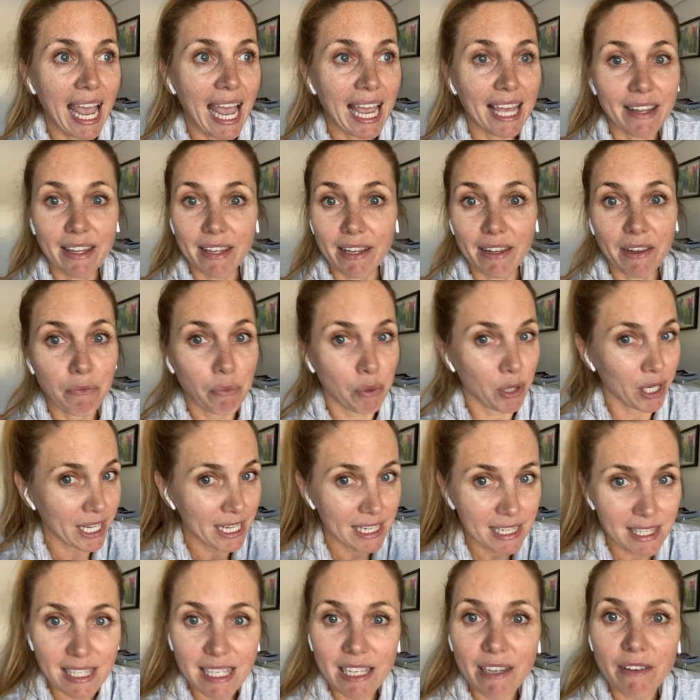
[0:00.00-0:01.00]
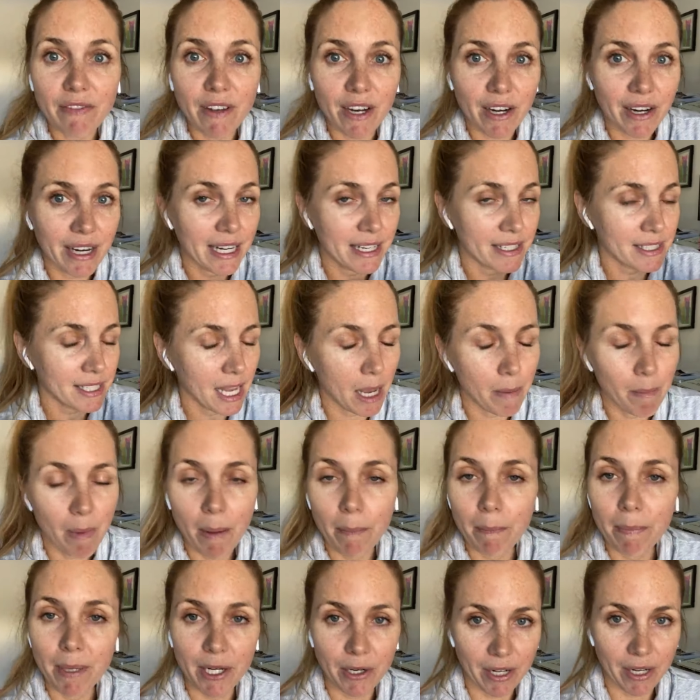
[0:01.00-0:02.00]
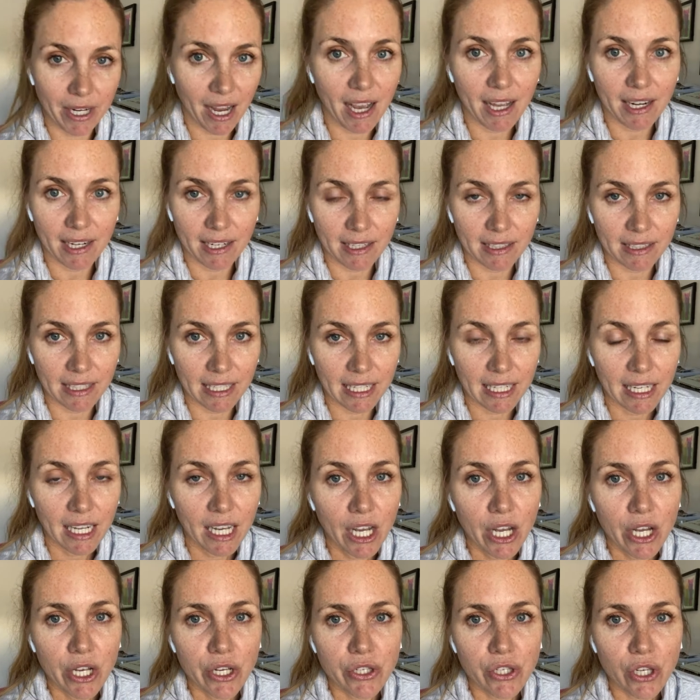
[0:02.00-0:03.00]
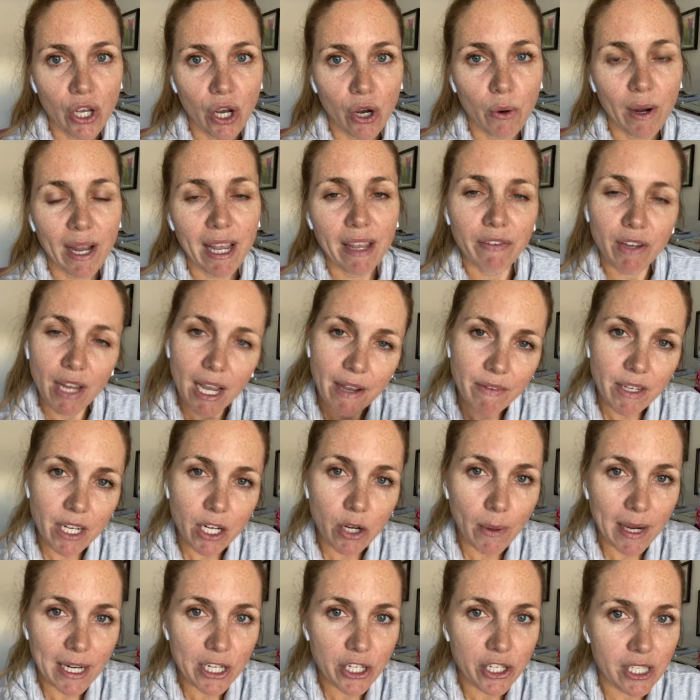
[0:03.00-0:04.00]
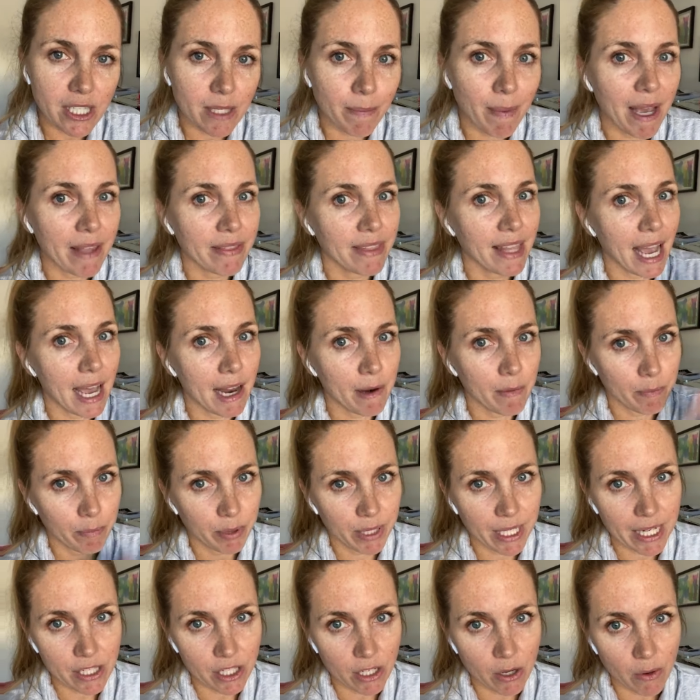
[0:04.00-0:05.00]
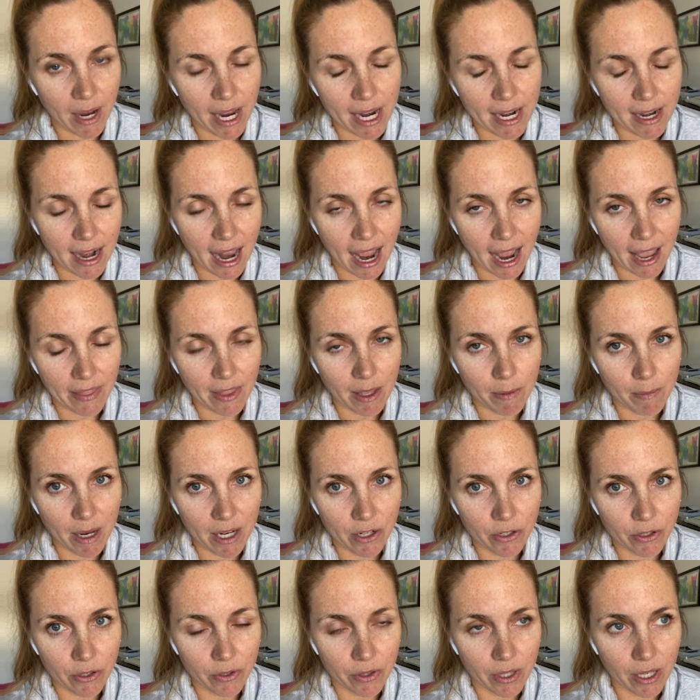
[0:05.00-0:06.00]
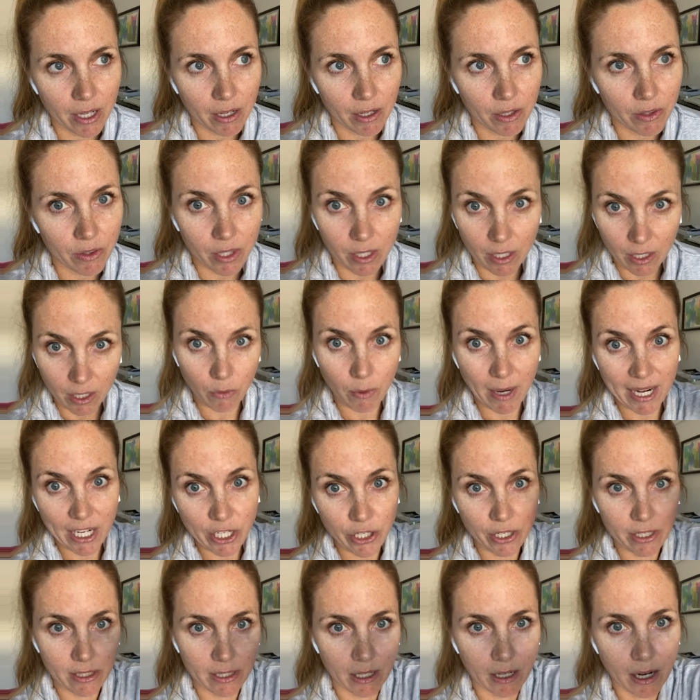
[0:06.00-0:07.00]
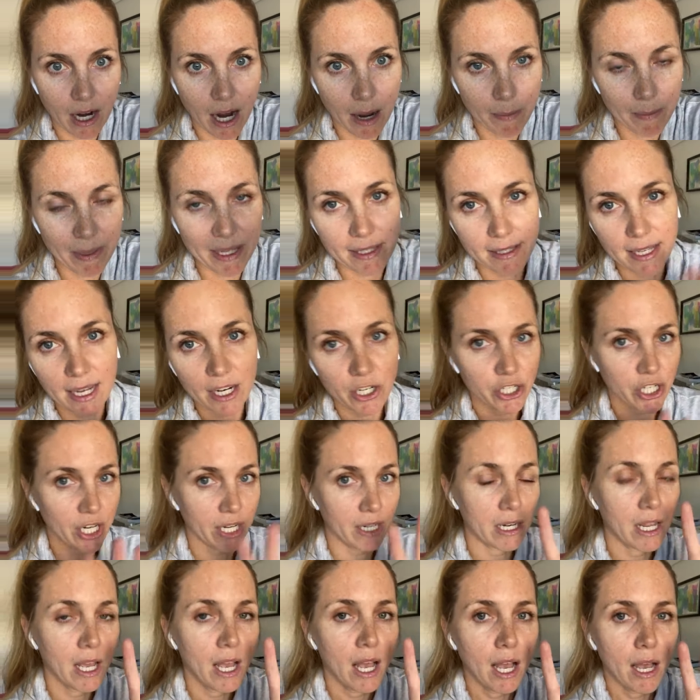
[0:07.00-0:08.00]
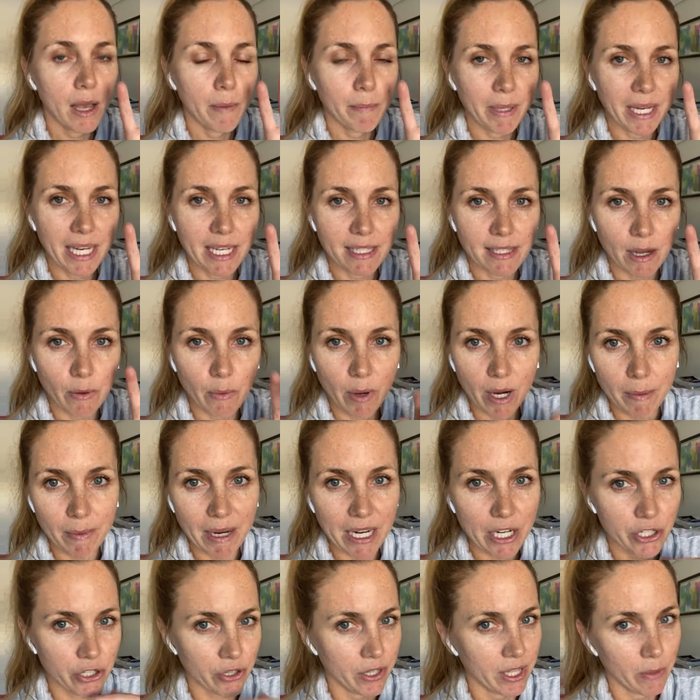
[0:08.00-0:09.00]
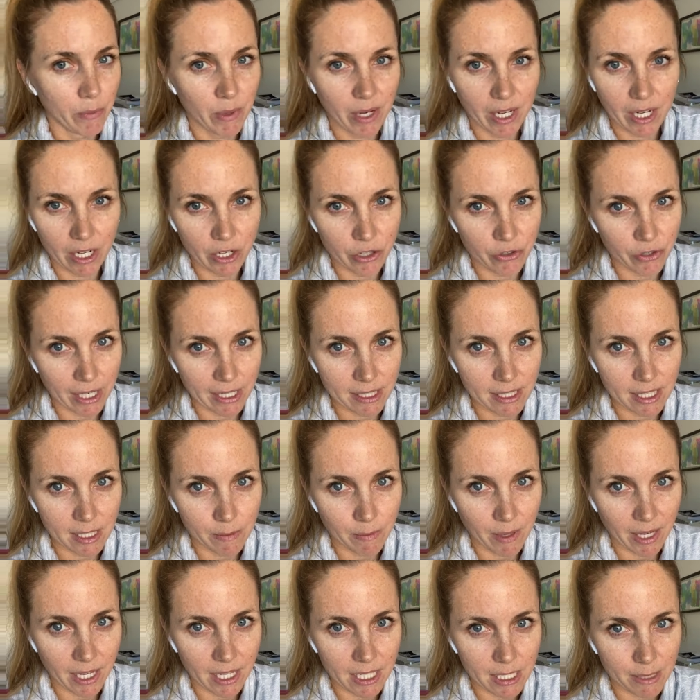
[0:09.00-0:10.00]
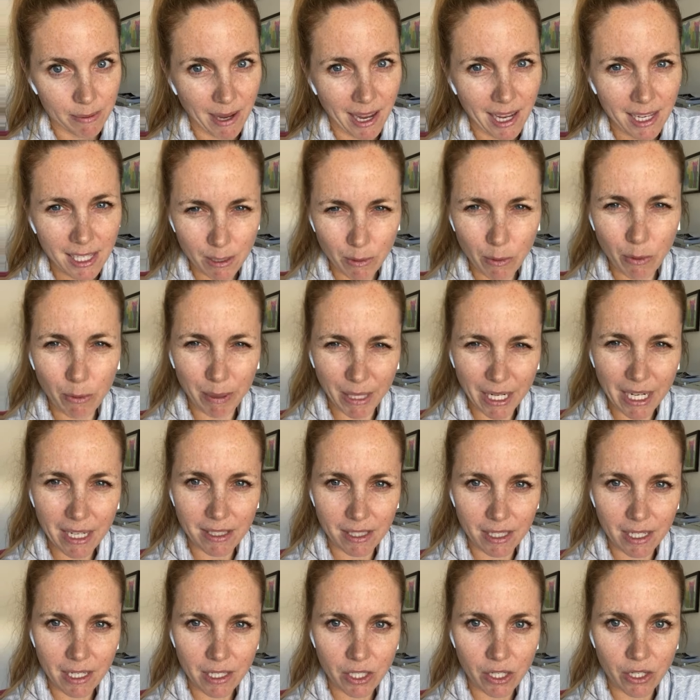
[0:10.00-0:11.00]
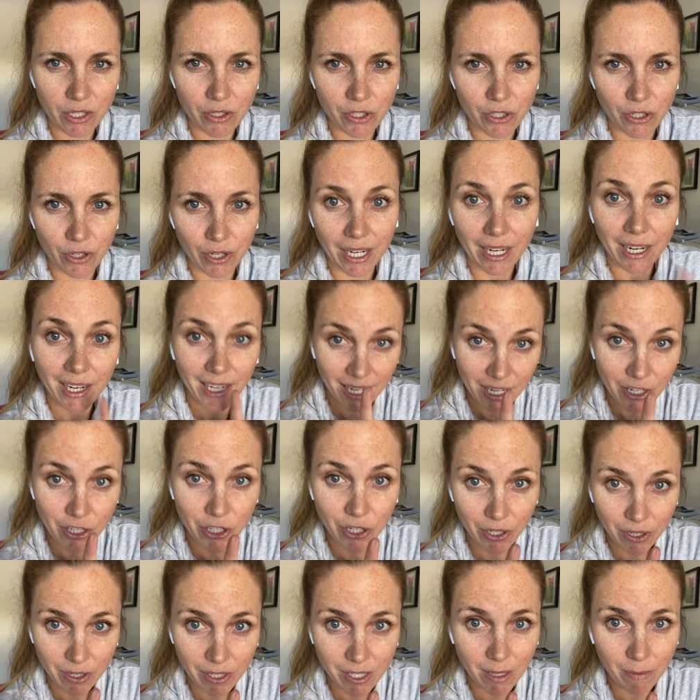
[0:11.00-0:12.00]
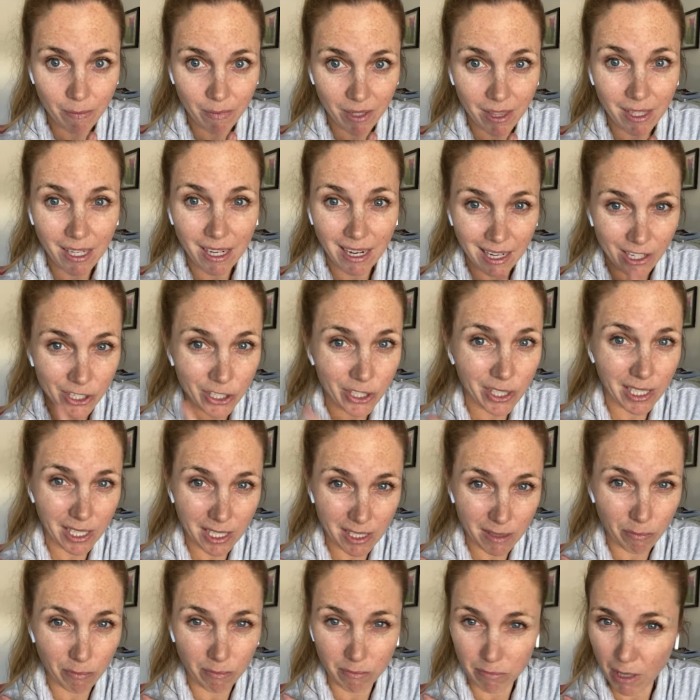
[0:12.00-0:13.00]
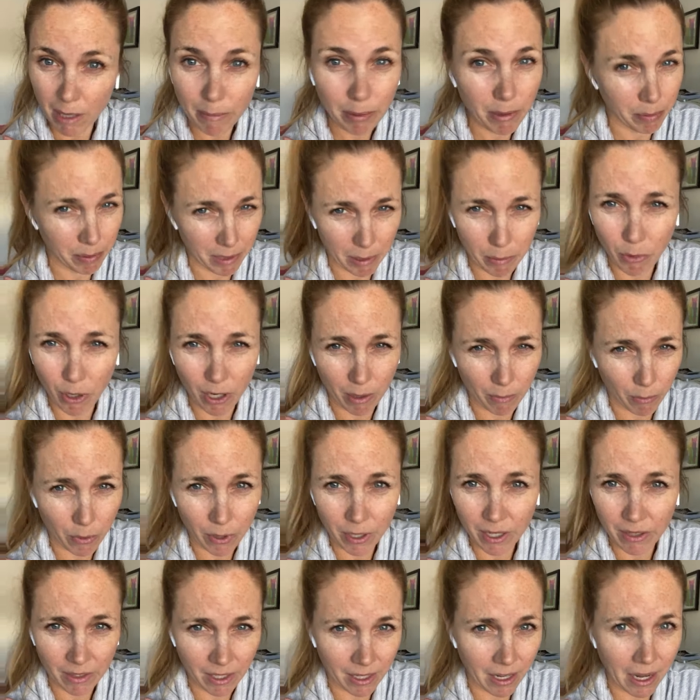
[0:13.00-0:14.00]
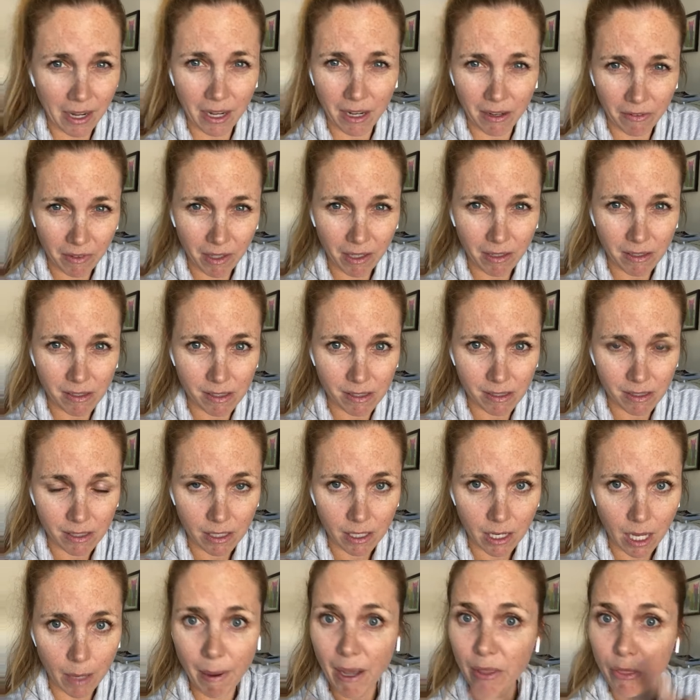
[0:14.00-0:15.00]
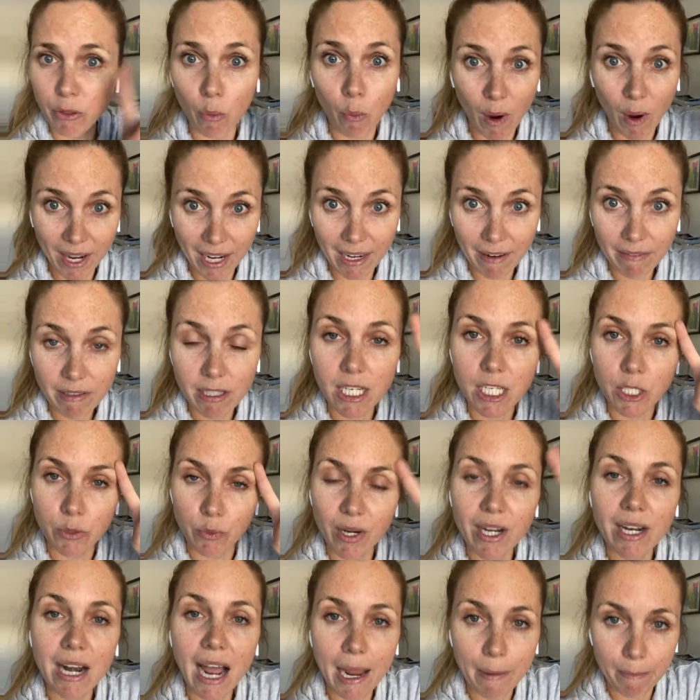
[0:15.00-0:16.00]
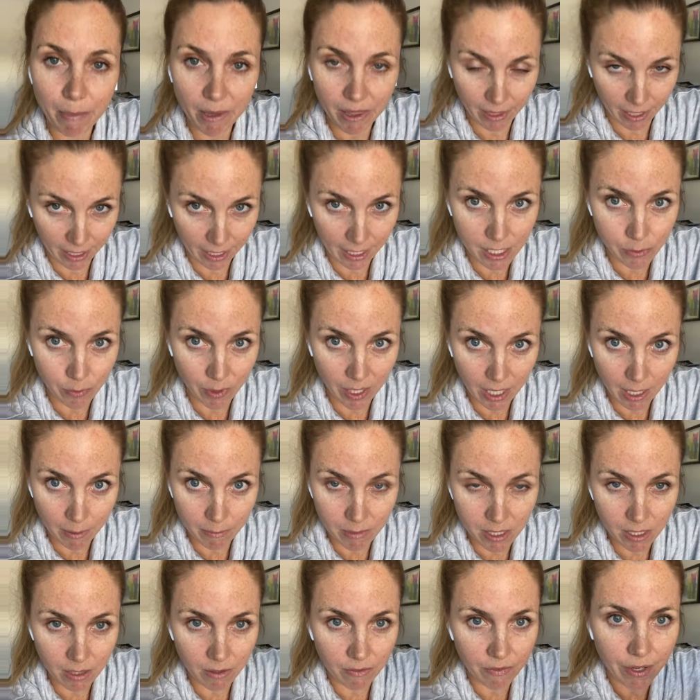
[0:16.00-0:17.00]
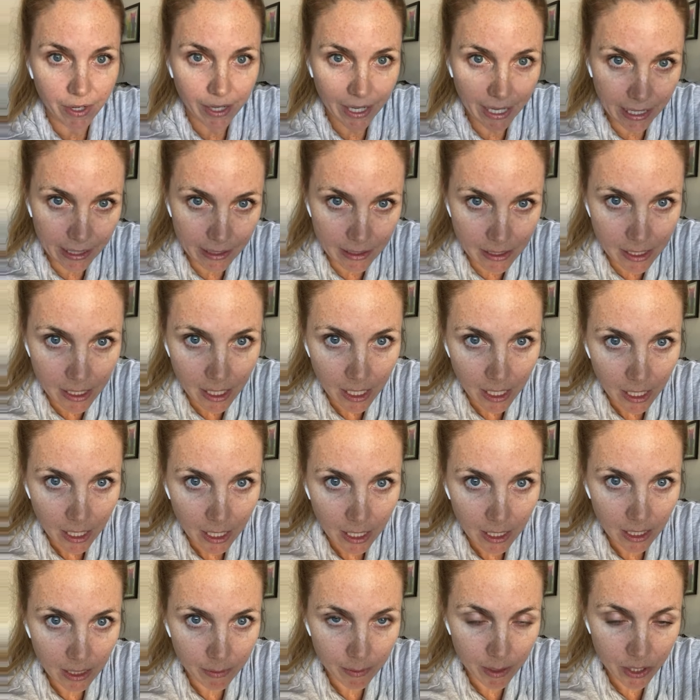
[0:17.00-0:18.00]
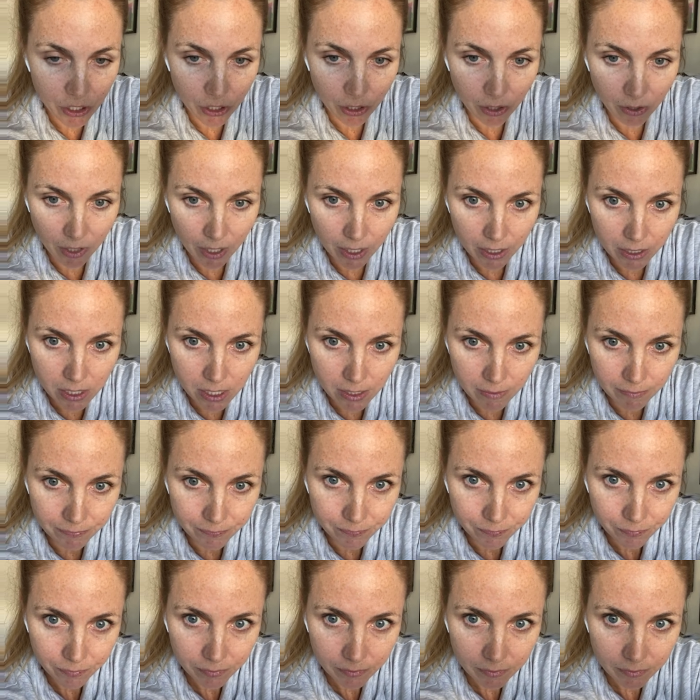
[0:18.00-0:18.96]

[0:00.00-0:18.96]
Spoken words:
And we're going to see variants come up periodically. So if you have any questions about that, please go ahead and add them under the questions and comments section, because I want to make sure that we can address as many as possible, because it is concerning. Can I show you something that actually is probably more important than any of this about the what ifs? Because we're in hypothetics when it comes to the variants. Let me show you this.